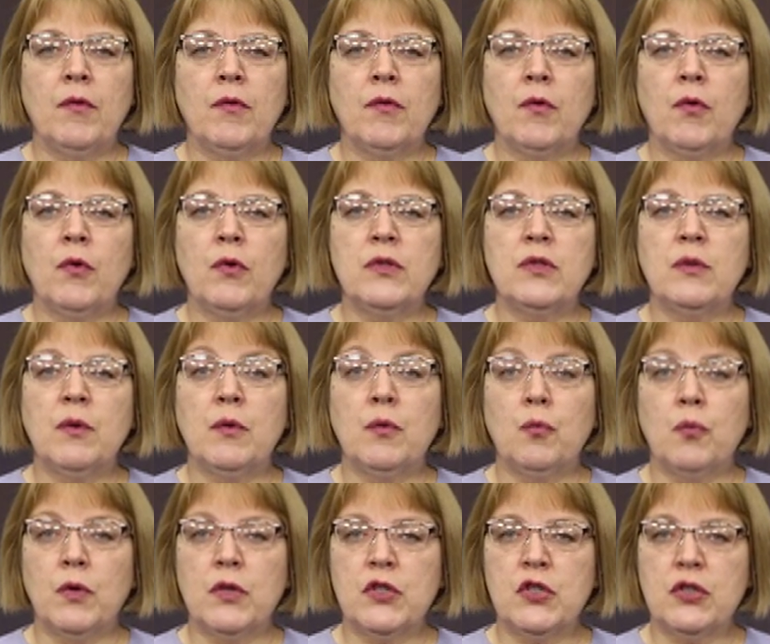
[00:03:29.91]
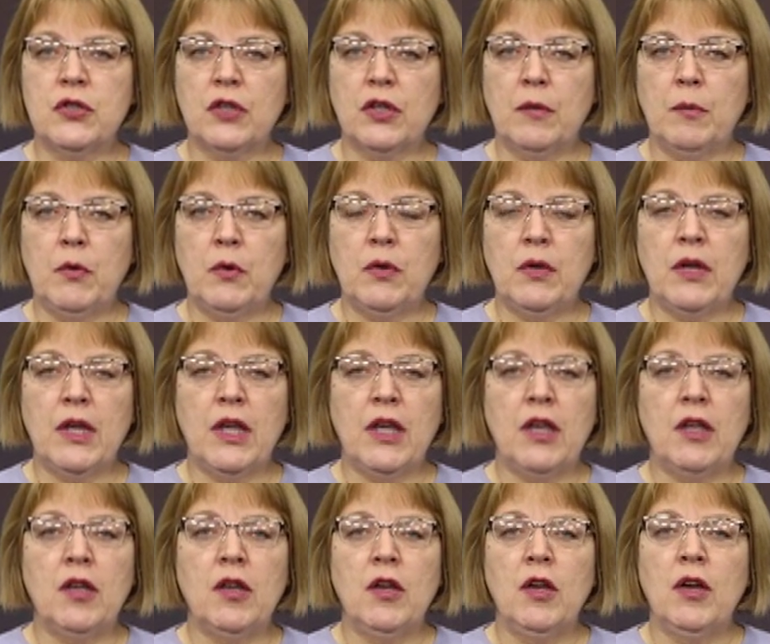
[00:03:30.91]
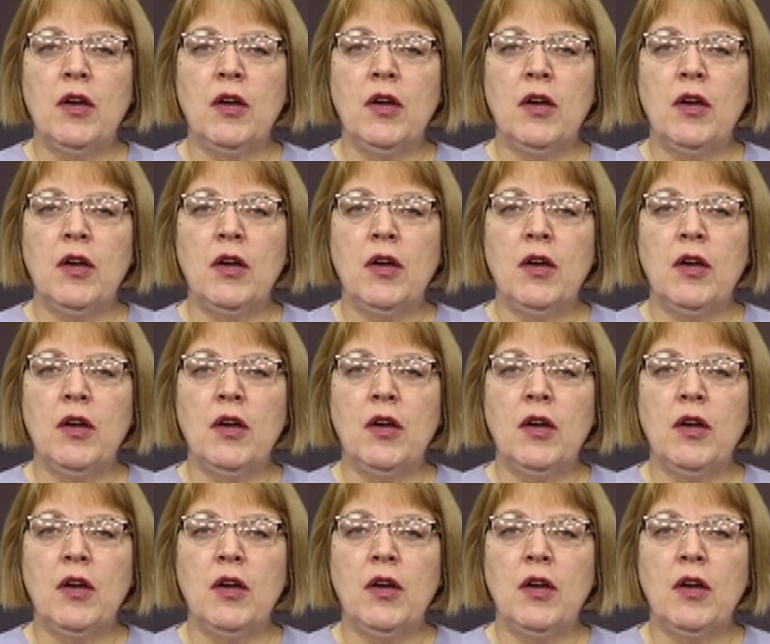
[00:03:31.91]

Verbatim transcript: going to enrich the community.